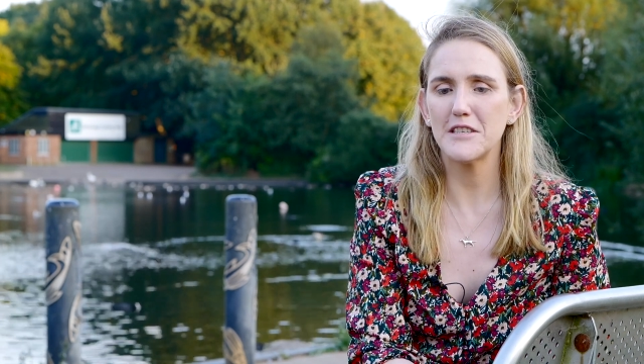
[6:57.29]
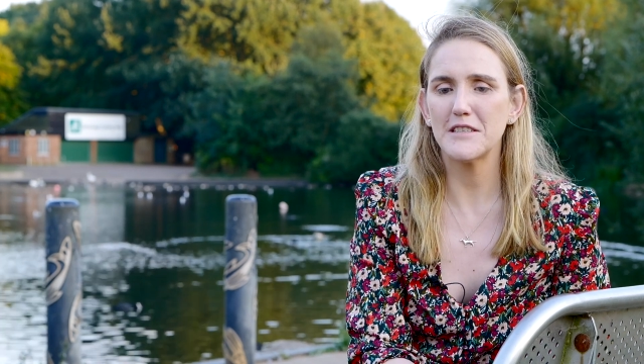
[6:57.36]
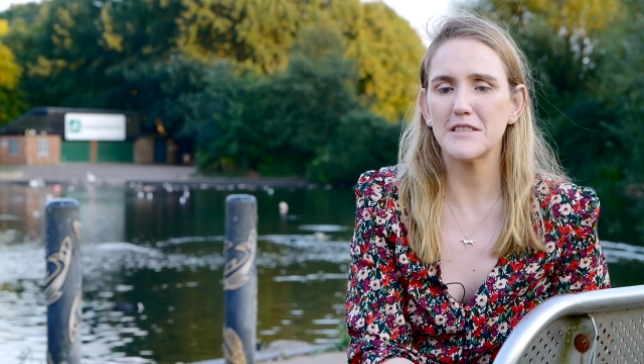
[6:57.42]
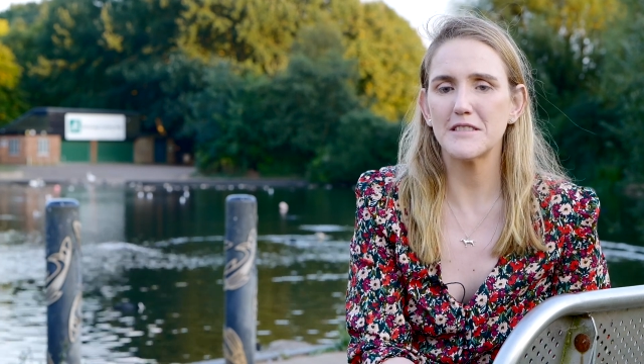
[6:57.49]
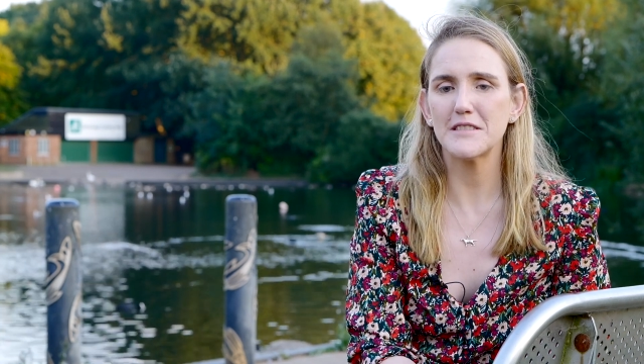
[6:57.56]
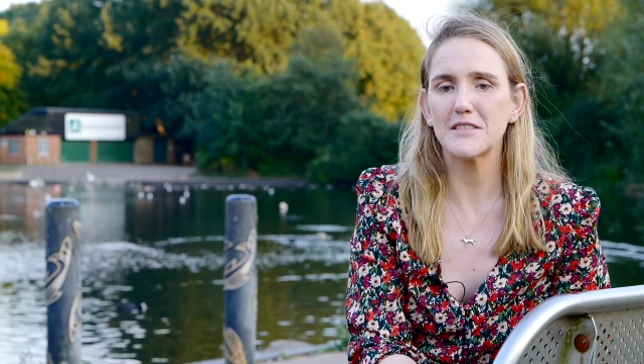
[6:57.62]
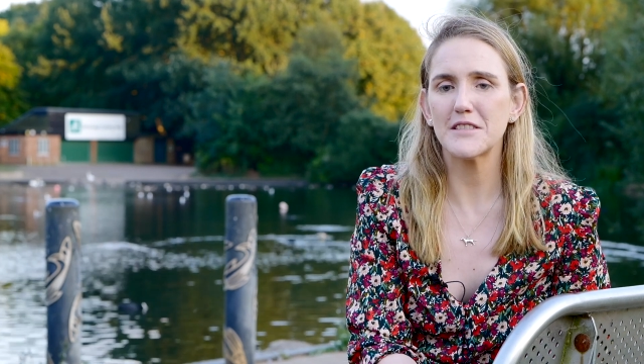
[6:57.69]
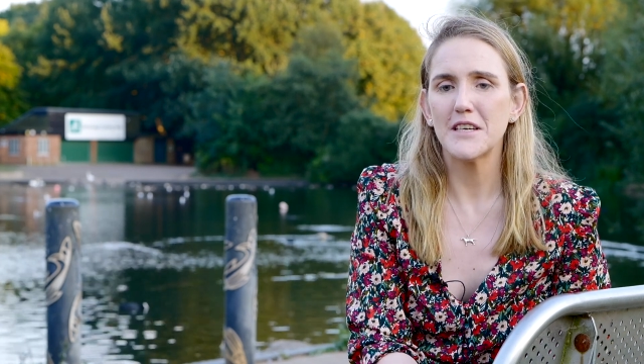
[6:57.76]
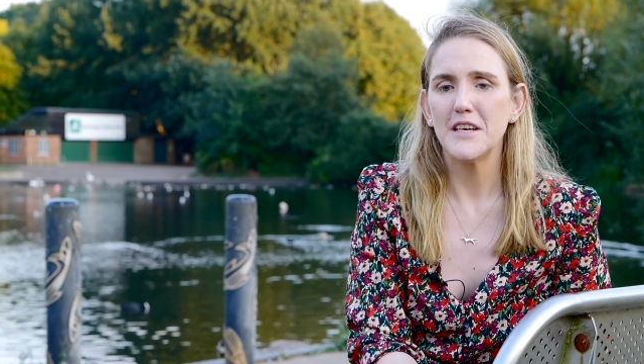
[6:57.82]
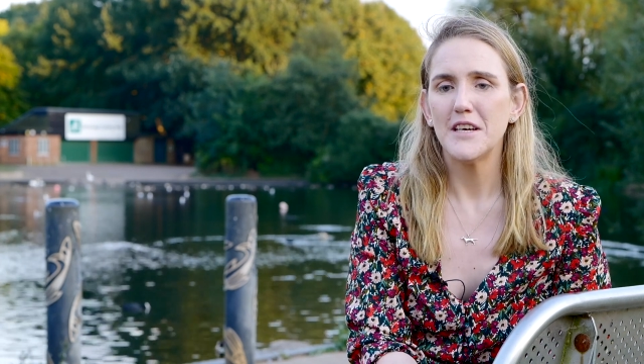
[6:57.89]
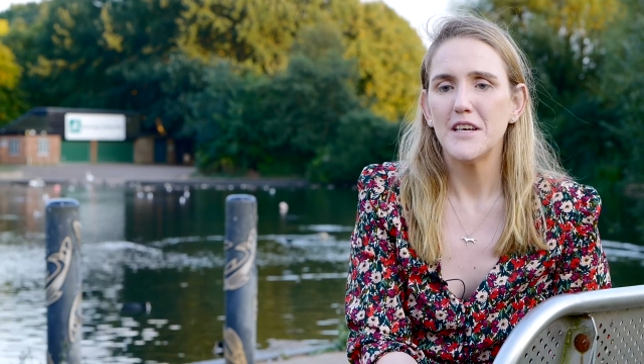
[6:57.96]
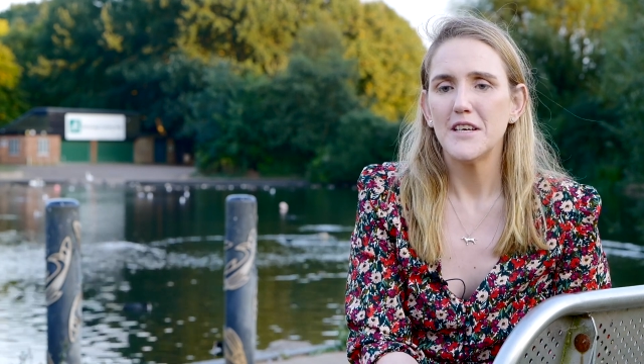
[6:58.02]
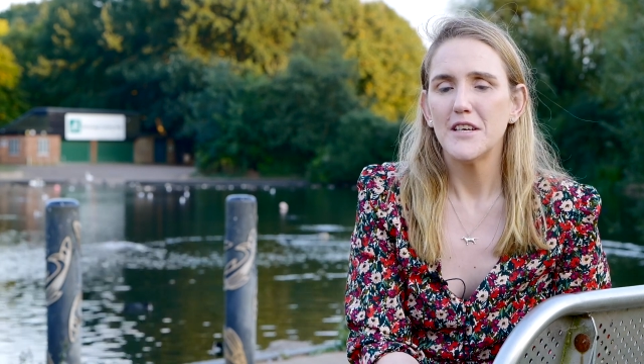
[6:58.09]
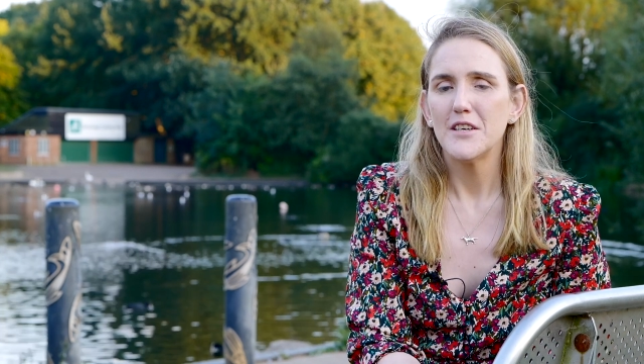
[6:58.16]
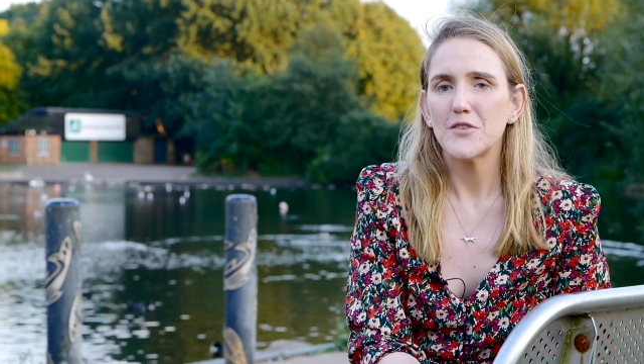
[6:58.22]
and
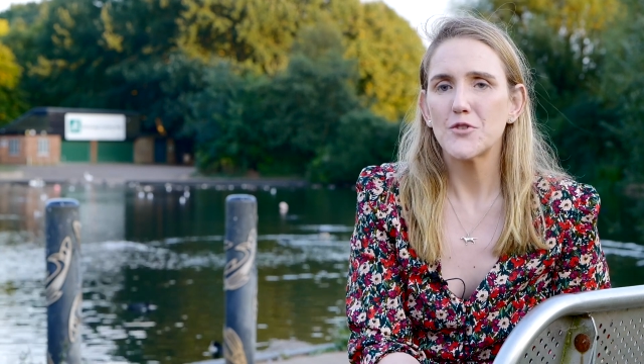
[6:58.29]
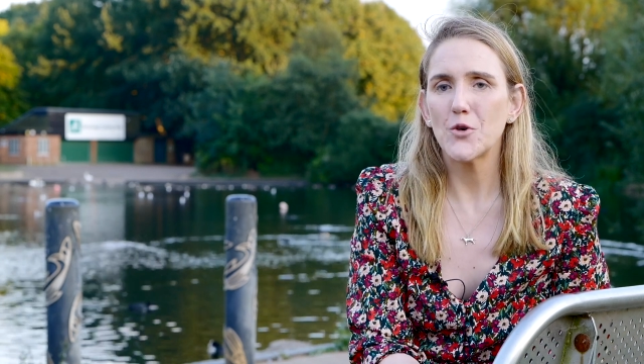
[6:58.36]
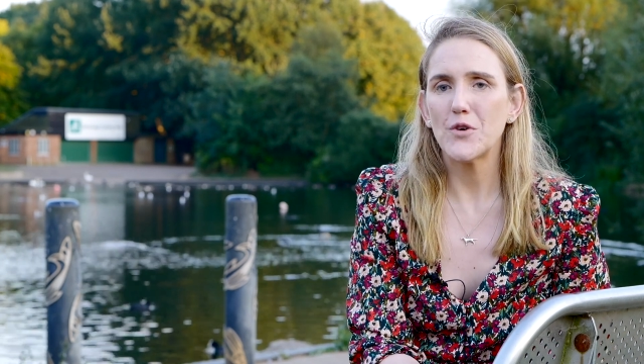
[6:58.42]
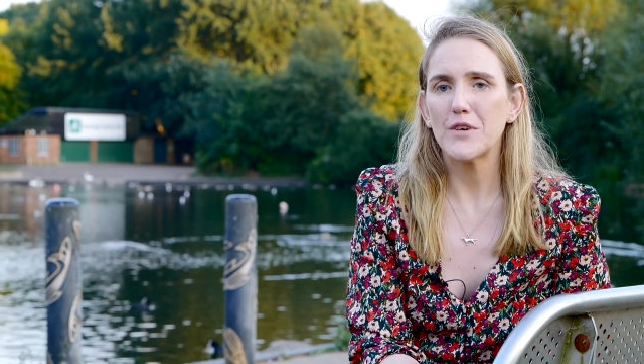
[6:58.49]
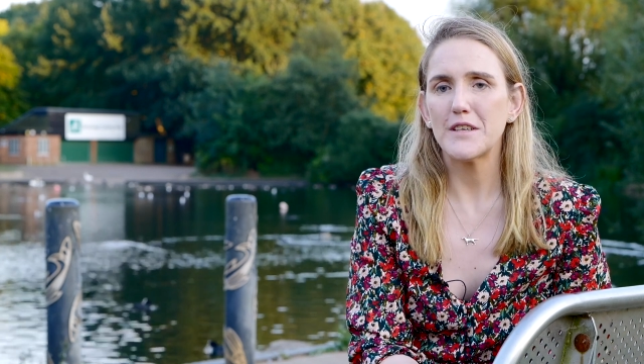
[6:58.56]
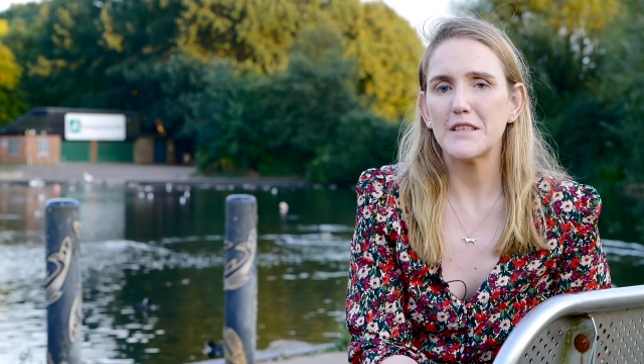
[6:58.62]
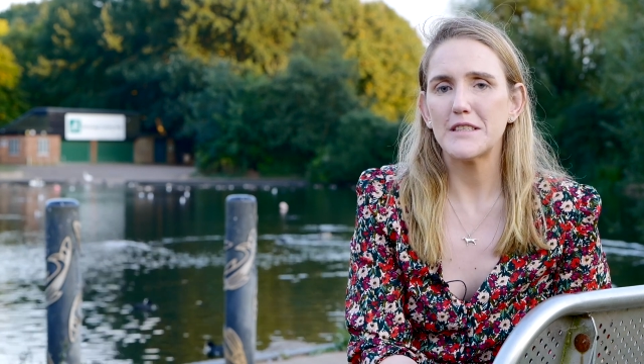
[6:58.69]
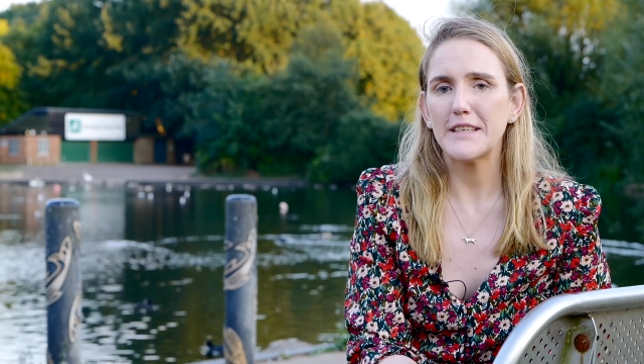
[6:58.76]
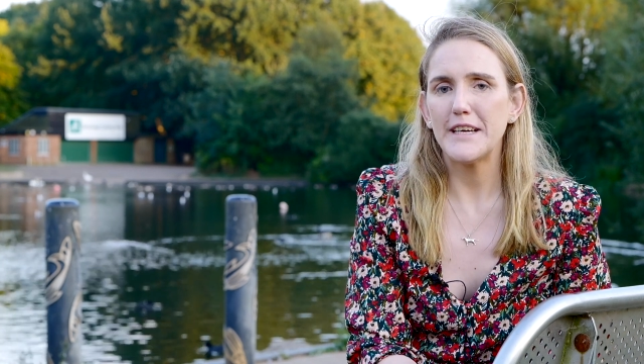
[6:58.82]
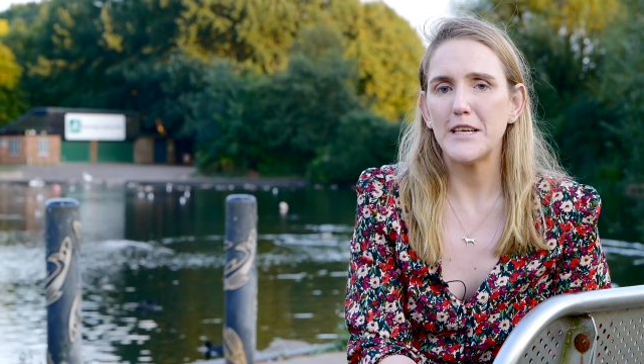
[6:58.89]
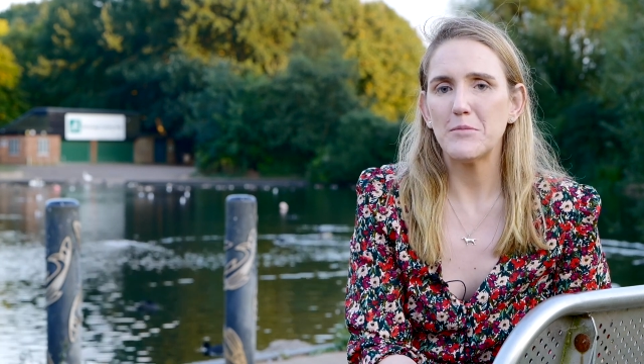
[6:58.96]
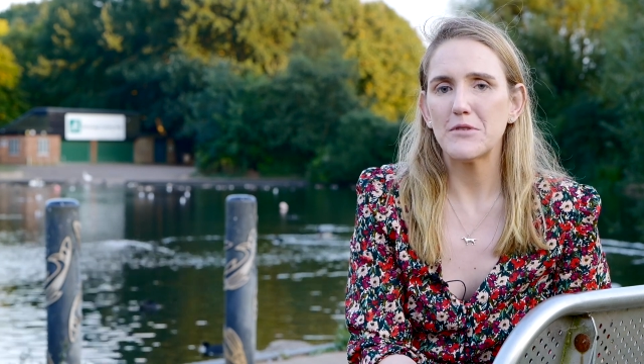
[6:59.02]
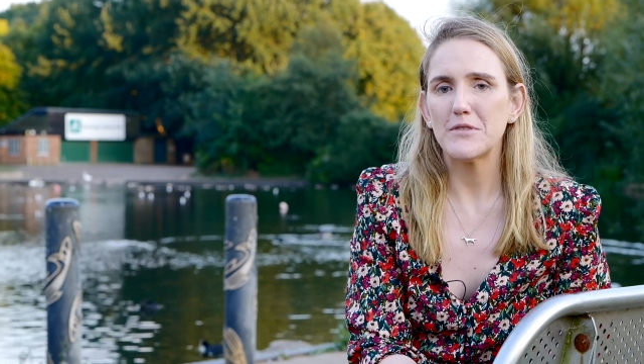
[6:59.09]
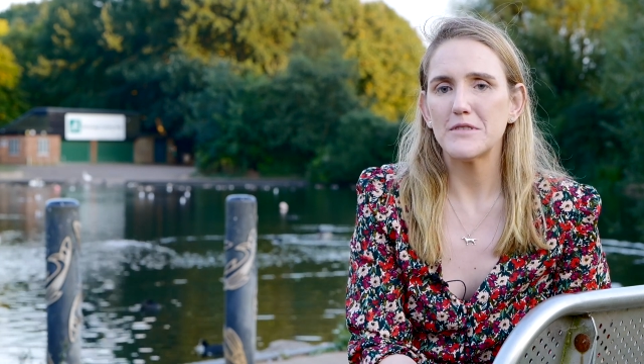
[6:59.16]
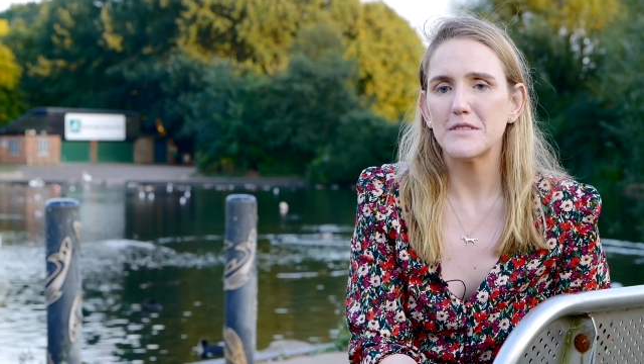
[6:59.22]
talk at the
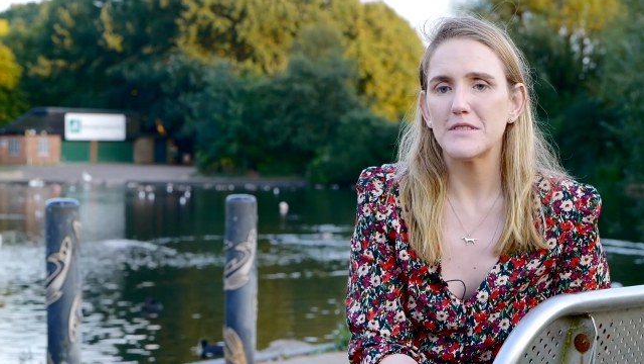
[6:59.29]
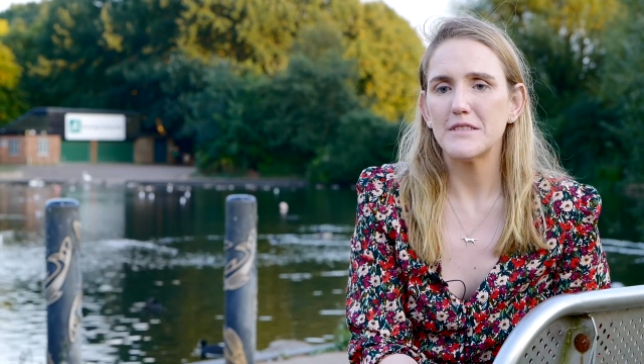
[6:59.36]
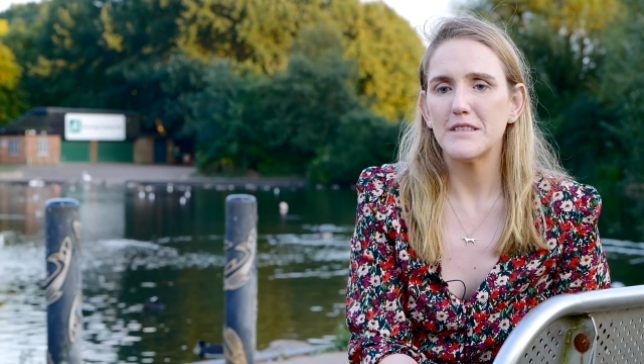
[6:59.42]
table.